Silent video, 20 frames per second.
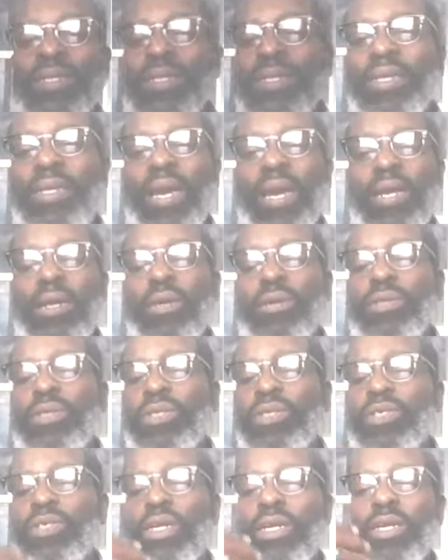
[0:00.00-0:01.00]
tonight on
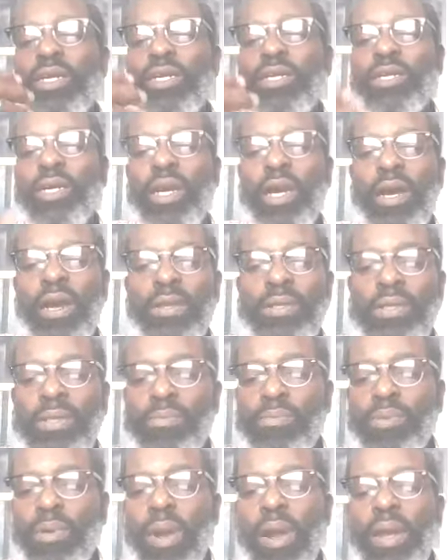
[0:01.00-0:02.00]
this uh,
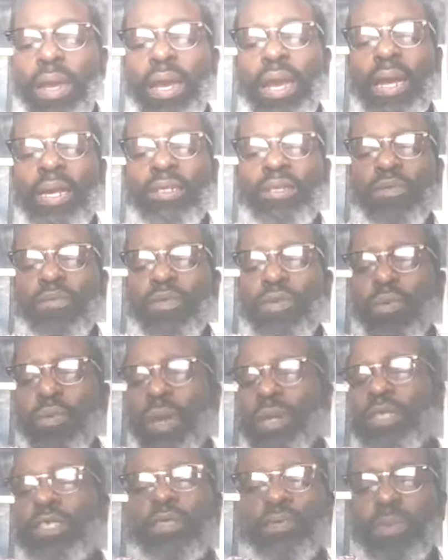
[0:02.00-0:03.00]
broadcast, if you
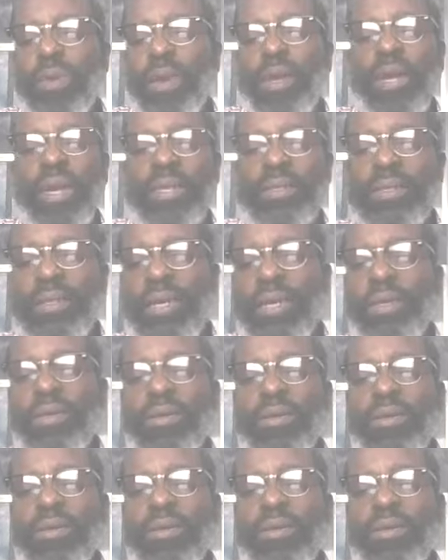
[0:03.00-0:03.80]
watch this broadcast later,